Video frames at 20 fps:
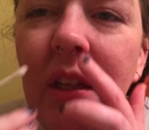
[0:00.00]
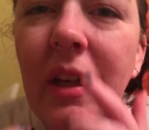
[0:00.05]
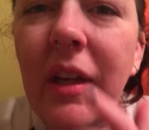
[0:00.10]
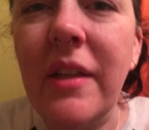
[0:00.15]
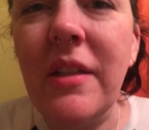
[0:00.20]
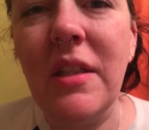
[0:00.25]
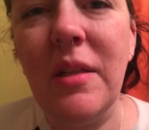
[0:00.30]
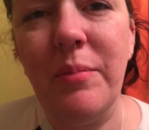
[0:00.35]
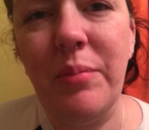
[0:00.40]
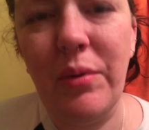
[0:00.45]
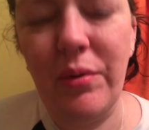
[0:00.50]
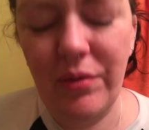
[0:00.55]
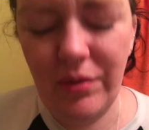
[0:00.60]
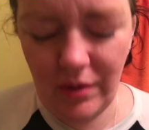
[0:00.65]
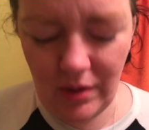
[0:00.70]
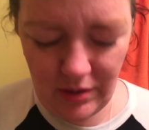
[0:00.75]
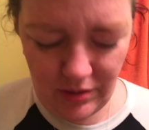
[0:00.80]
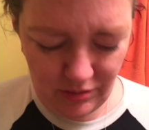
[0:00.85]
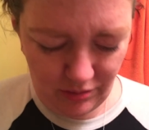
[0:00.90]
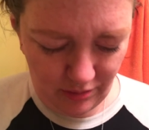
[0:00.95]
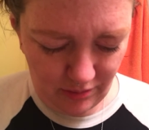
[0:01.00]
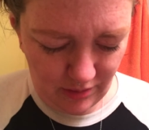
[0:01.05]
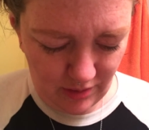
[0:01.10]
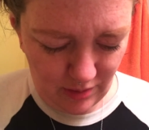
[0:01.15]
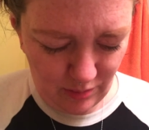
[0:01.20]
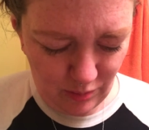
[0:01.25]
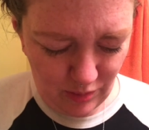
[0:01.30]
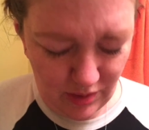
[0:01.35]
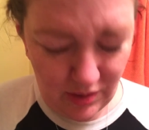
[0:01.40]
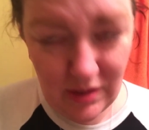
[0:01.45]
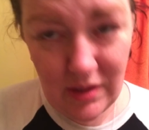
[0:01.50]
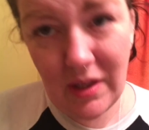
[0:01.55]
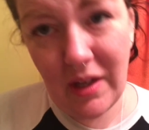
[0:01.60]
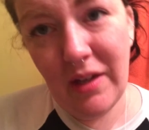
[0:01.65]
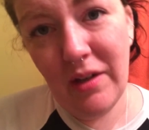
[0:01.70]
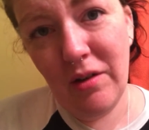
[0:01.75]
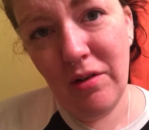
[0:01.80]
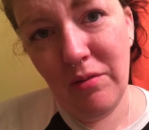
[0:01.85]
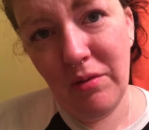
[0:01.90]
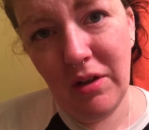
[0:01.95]
I did both nostrils on one
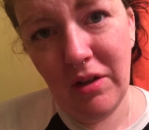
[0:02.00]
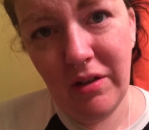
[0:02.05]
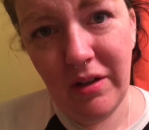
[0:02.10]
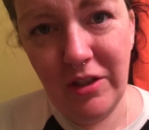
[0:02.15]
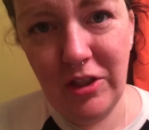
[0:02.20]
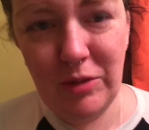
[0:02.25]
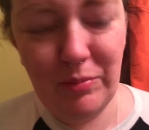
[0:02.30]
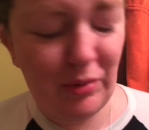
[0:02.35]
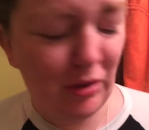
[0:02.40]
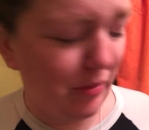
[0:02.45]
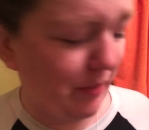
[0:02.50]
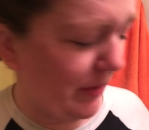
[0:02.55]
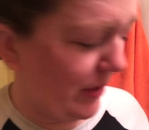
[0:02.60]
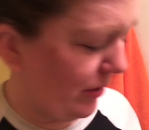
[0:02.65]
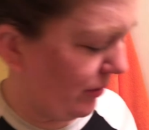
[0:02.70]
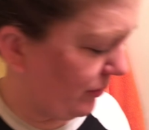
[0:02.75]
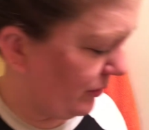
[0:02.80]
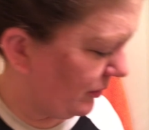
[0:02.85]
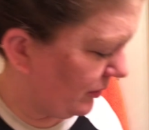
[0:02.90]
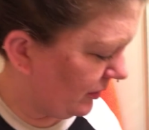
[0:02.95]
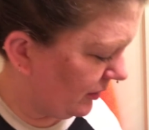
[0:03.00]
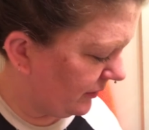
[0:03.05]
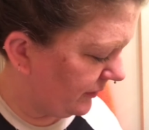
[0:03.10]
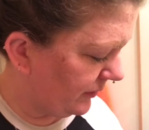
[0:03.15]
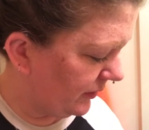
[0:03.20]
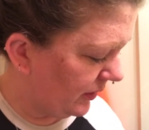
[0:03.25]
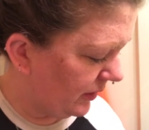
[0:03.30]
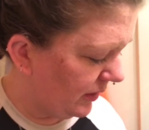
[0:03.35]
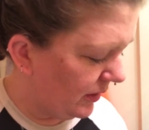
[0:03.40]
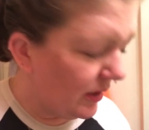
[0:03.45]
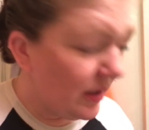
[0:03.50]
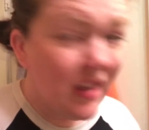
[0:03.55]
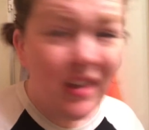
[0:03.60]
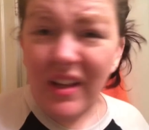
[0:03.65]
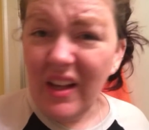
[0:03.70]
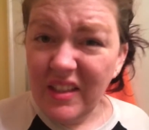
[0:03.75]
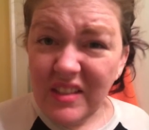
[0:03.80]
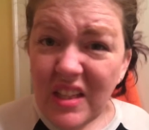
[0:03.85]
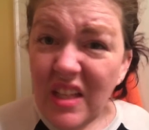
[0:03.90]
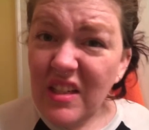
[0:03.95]
side. Oh well, I just broke my own rule.
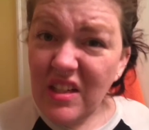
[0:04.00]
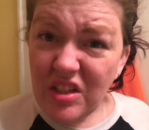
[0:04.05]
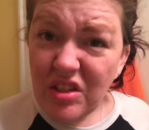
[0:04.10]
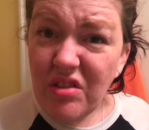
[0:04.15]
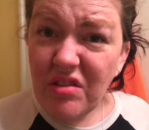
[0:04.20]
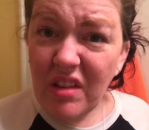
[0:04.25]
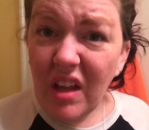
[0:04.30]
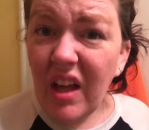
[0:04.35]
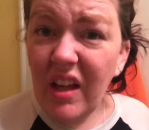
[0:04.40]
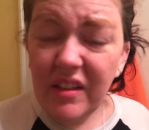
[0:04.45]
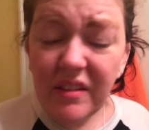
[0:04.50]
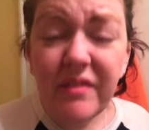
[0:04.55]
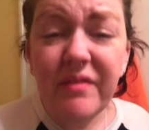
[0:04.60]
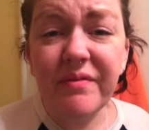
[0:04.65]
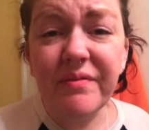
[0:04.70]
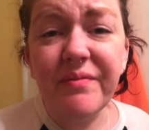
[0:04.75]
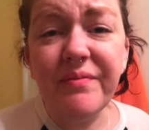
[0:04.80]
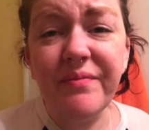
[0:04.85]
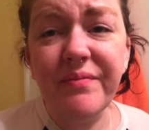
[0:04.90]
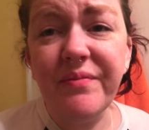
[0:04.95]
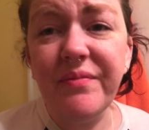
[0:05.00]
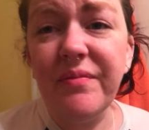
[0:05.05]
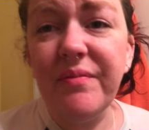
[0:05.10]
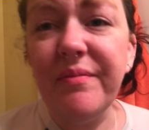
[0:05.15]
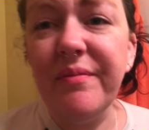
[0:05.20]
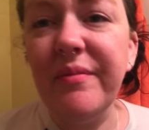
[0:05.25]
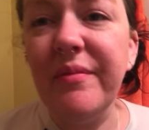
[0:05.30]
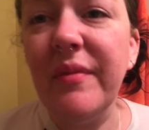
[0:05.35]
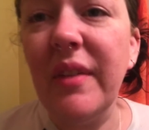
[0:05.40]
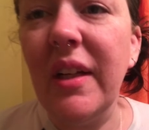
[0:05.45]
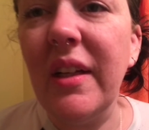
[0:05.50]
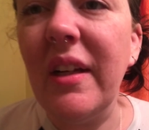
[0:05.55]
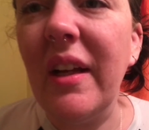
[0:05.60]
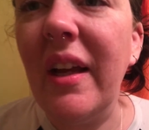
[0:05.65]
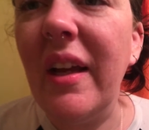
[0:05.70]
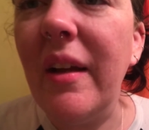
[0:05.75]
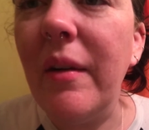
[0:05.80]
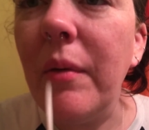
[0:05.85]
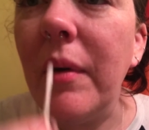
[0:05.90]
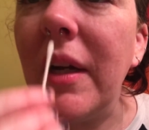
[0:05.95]
I didn't do that, but
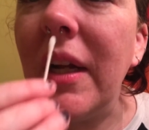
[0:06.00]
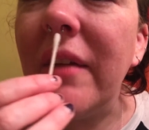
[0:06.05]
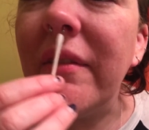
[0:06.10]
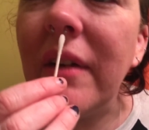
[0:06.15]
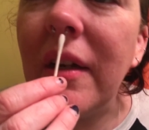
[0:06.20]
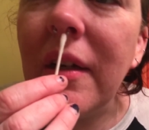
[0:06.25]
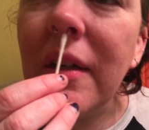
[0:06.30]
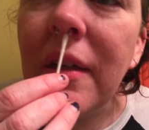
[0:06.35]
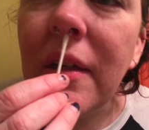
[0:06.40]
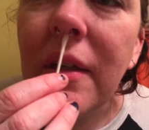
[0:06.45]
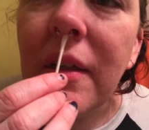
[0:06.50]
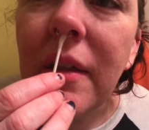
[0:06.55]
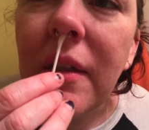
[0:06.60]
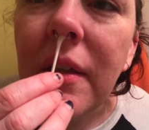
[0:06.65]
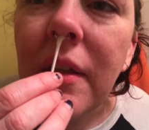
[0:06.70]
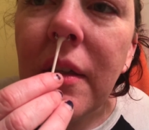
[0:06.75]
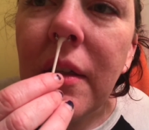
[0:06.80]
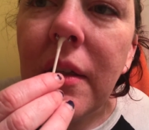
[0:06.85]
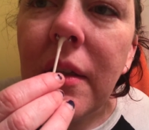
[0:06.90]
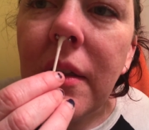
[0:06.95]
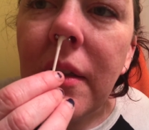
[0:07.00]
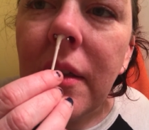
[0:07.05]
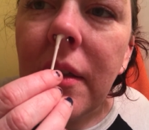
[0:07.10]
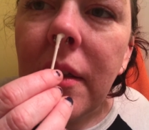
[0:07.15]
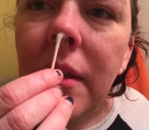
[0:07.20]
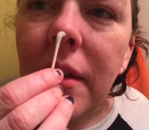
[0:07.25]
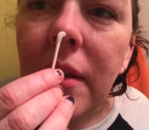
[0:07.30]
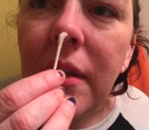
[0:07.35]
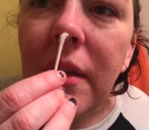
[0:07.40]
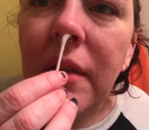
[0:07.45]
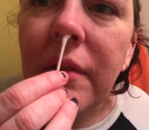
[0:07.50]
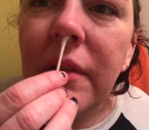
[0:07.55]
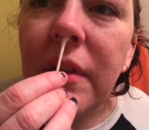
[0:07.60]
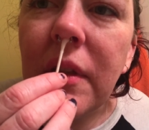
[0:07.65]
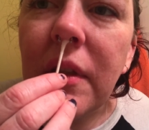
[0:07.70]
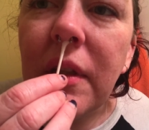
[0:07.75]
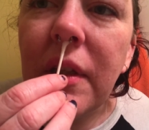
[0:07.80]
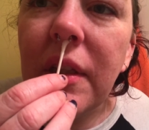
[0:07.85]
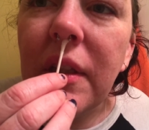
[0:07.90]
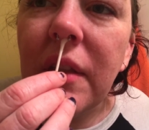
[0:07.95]
whatever. And I'm gonna
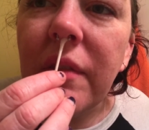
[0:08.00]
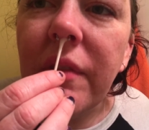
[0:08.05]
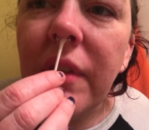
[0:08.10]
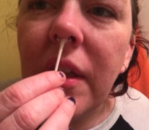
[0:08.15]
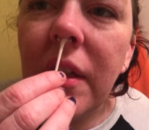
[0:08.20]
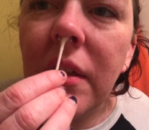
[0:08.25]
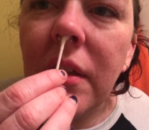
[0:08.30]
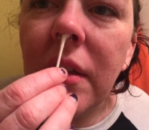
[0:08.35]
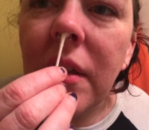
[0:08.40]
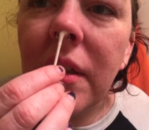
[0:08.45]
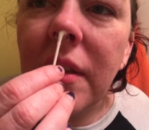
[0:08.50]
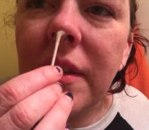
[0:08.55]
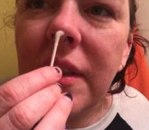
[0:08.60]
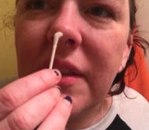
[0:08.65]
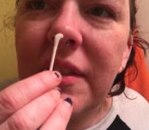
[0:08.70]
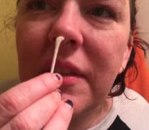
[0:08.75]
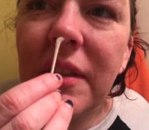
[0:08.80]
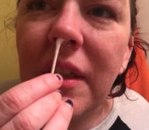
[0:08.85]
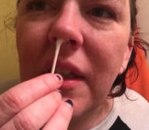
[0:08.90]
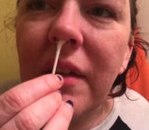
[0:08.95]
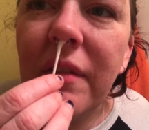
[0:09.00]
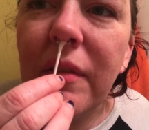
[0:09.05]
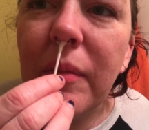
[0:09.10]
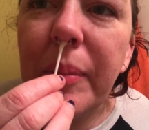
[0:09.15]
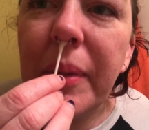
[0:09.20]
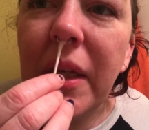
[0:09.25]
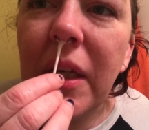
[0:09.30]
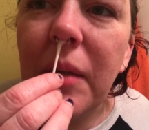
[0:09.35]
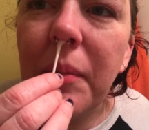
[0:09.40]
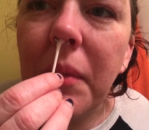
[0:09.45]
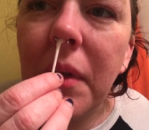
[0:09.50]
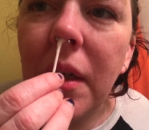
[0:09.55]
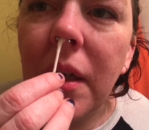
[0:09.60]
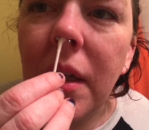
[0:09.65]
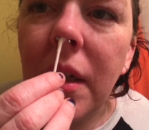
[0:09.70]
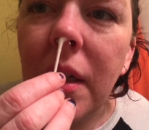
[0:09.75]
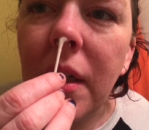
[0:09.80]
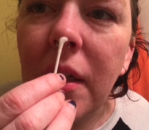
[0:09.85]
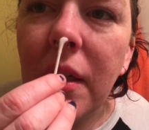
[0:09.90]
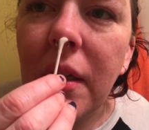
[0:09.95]
clean the middle because I still have a pen
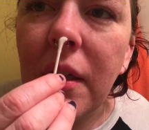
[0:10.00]
mark.